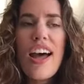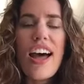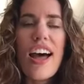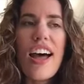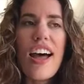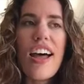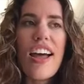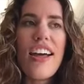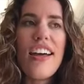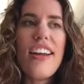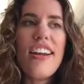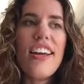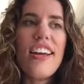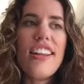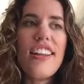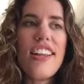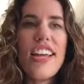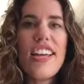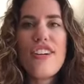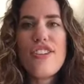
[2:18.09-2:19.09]
and I
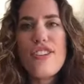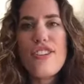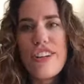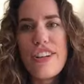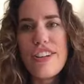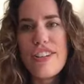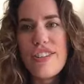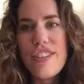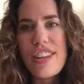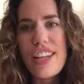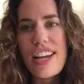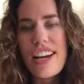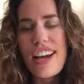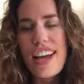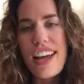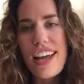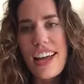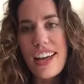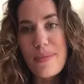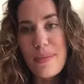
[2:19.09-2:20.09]
later learned that I
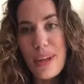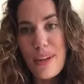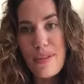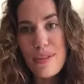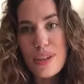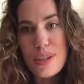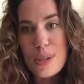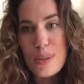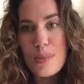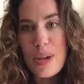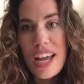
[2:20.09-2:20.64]
had my first